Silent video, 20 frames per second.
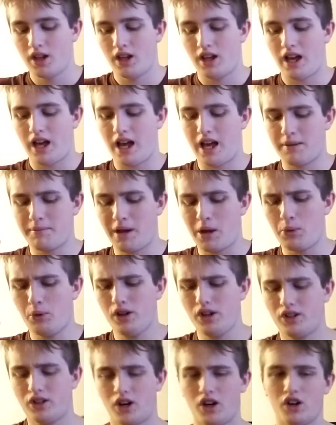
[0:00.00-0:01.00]
I
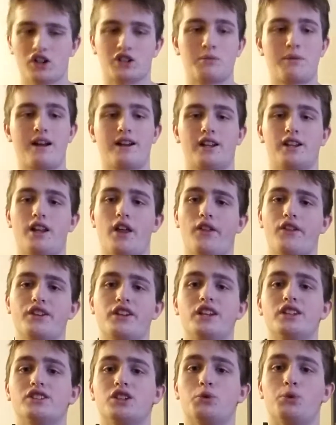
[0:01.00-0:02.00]
want to talk about another
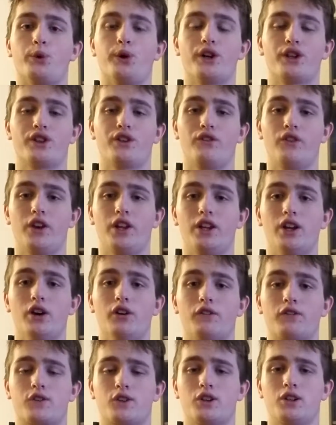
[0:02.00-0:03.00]
Is It Worth It video
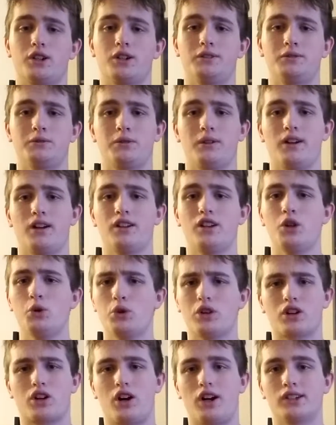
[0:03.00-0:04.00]
for a
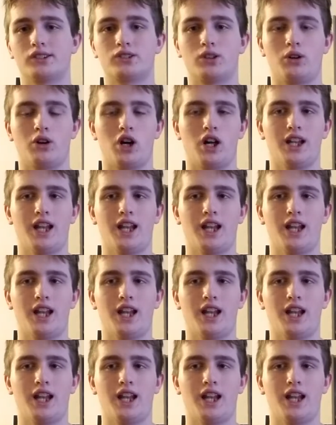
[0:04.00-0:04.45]
newer console.